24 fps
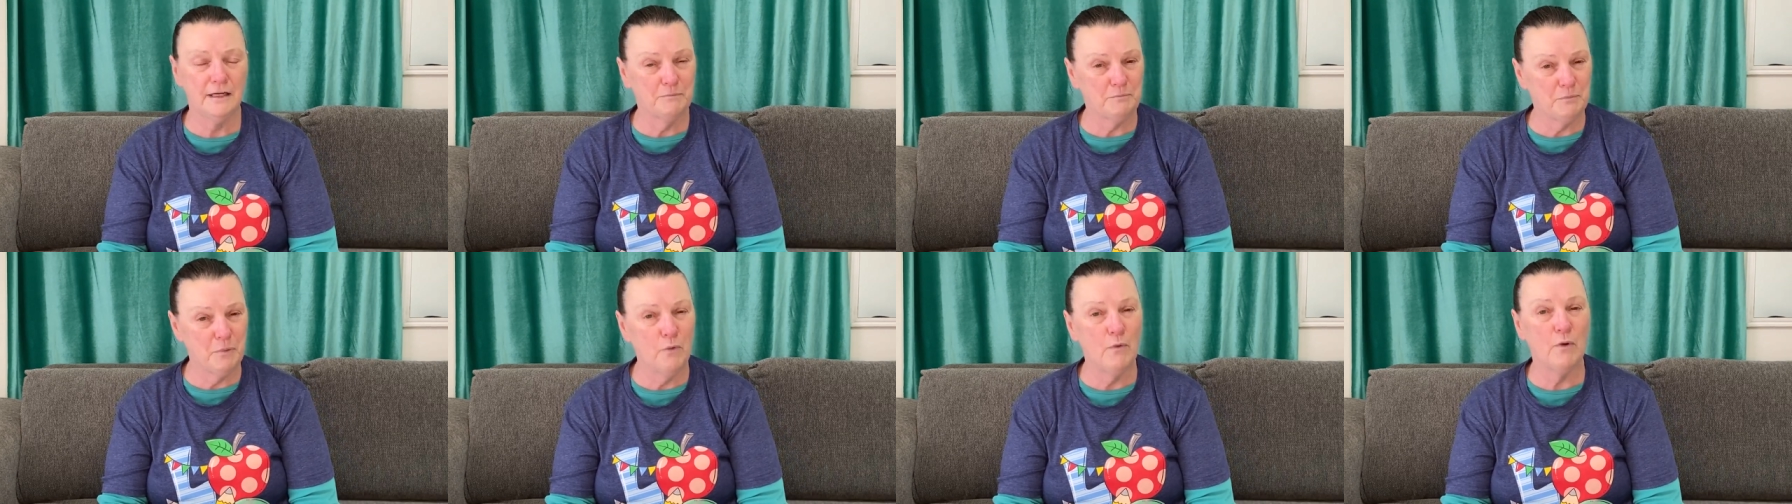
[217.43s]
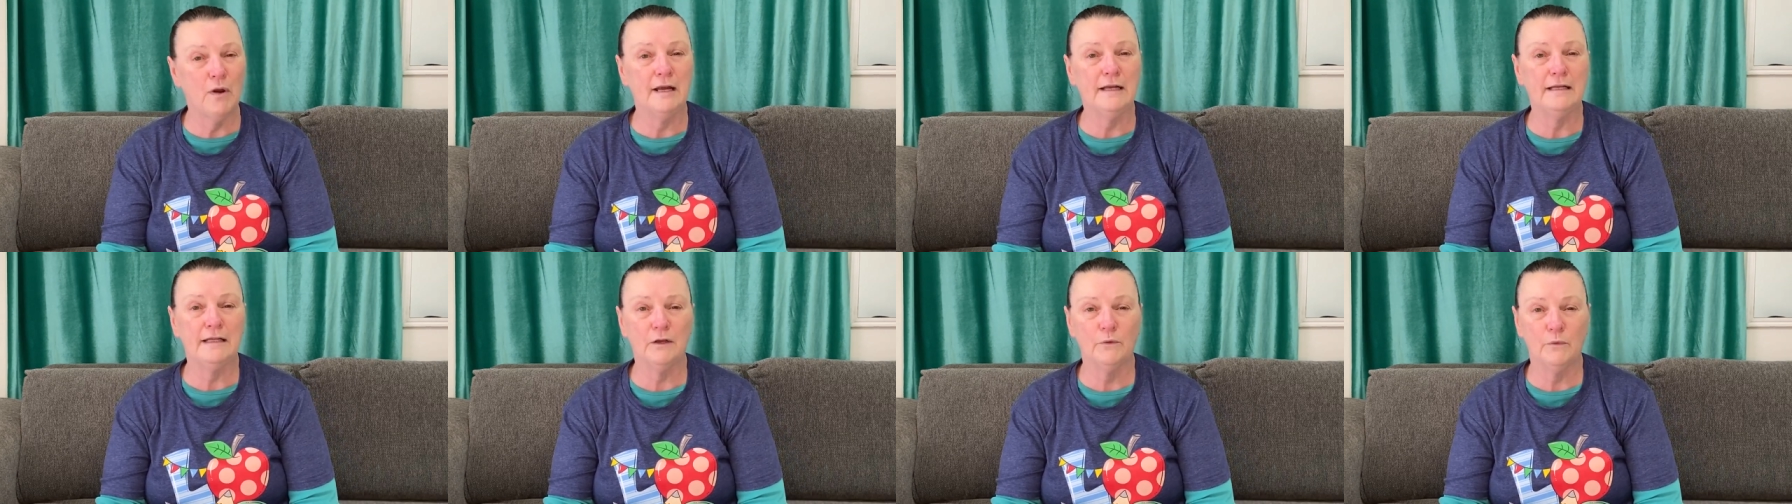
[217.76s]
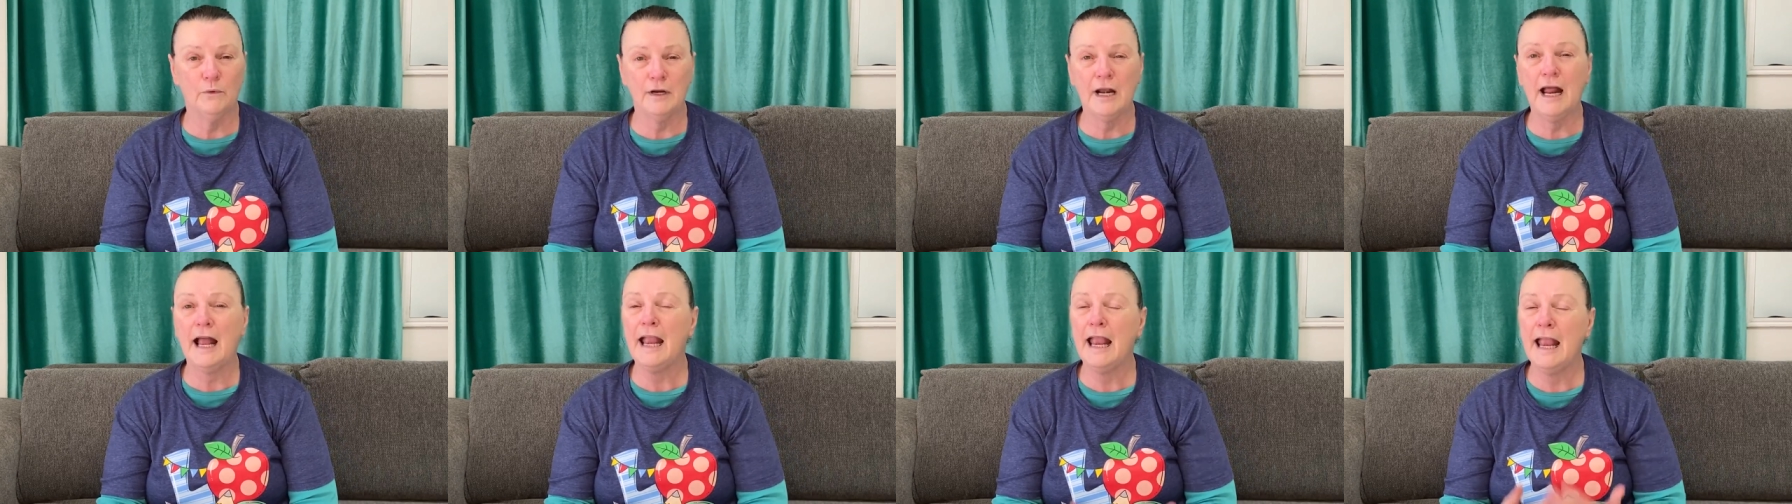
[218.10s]
point that
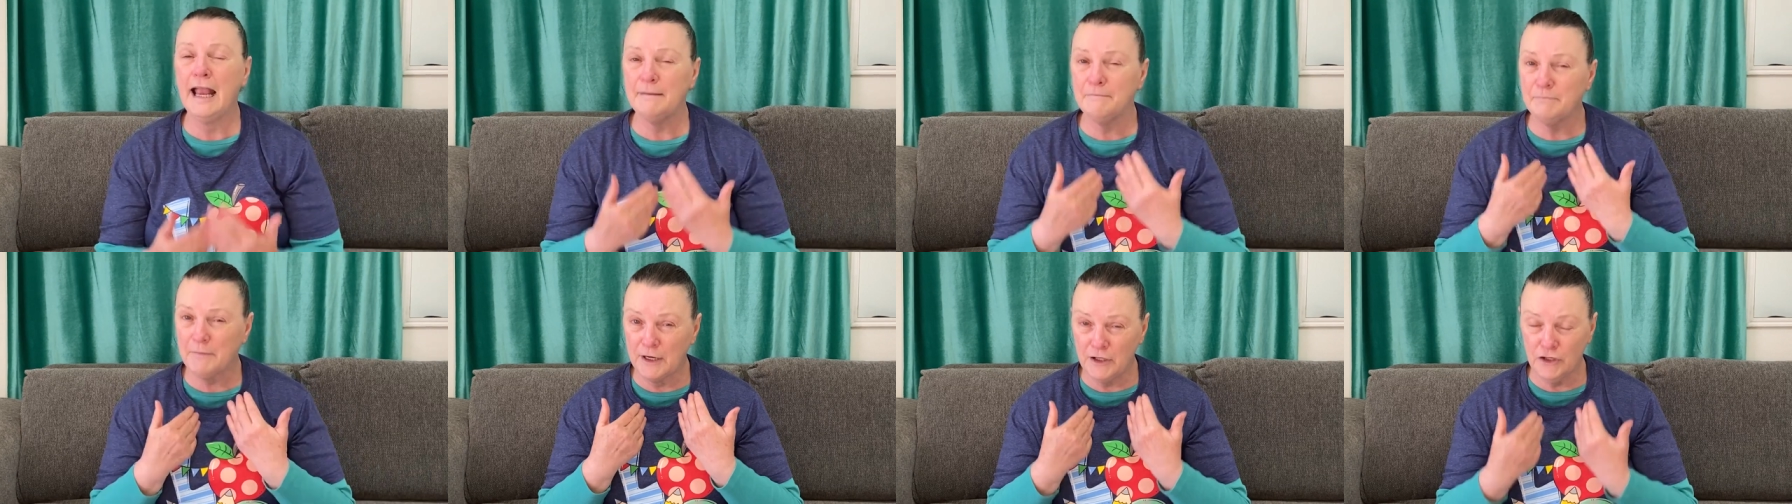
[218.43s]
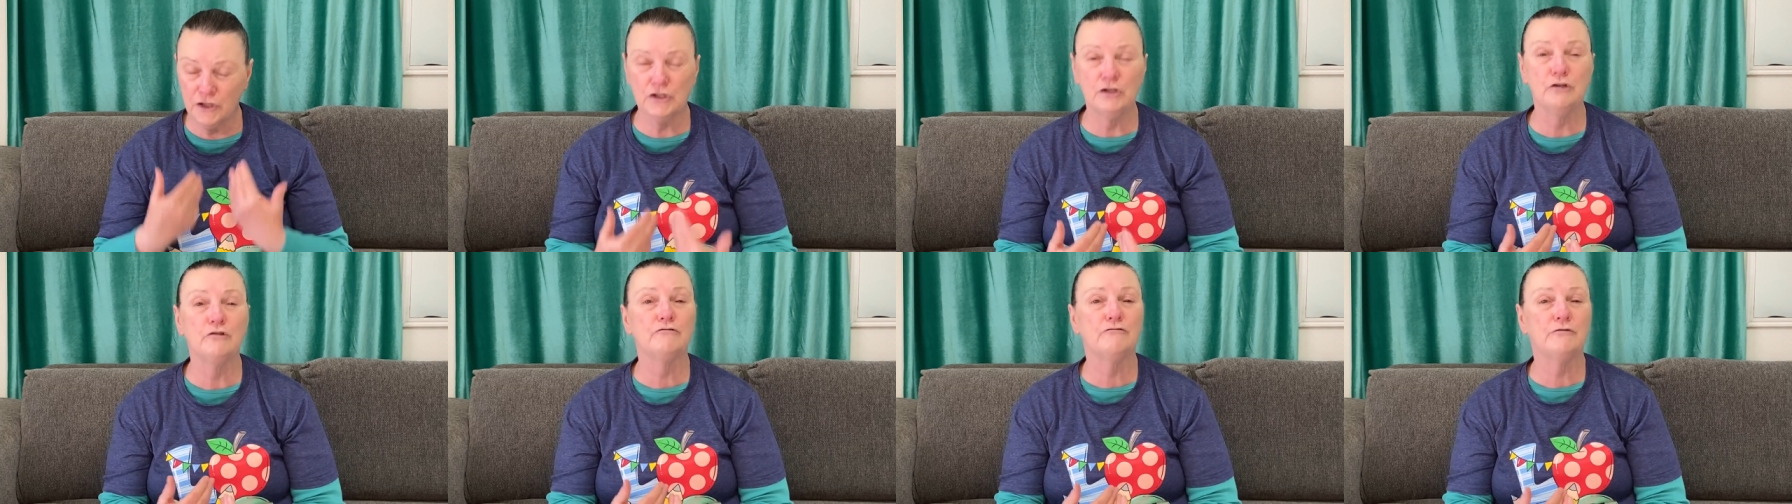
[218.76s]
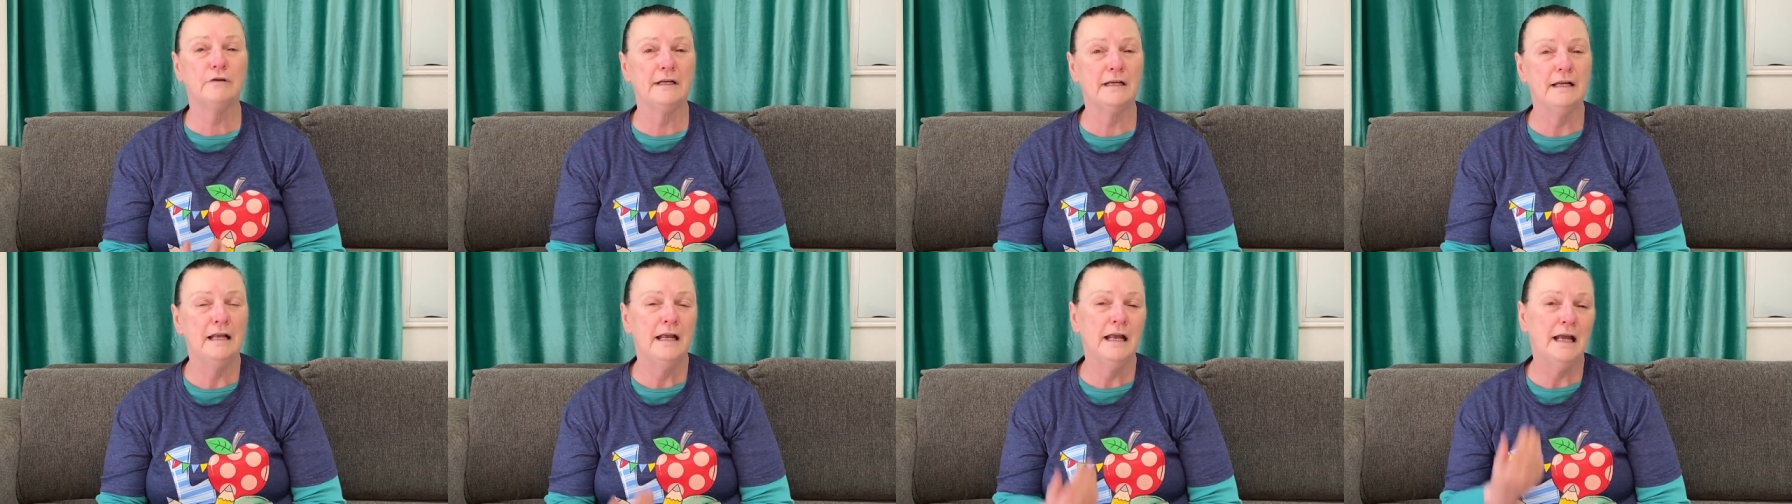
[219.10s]
when I had my
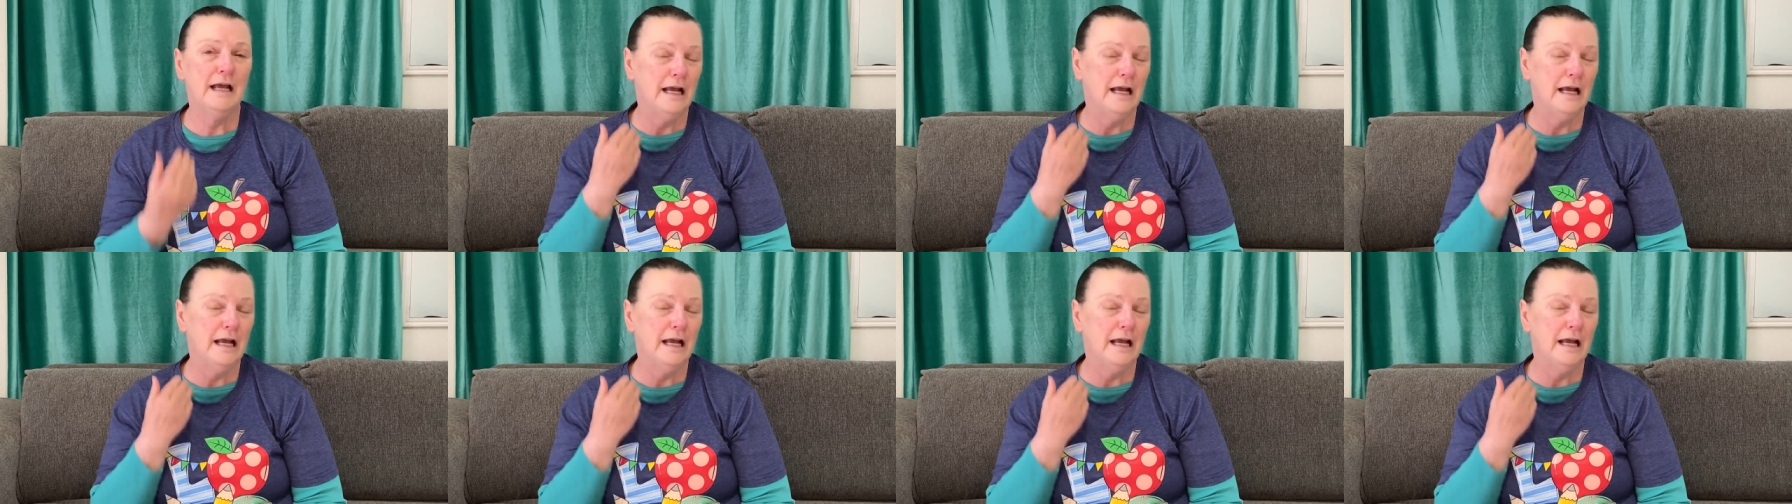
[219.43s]
children,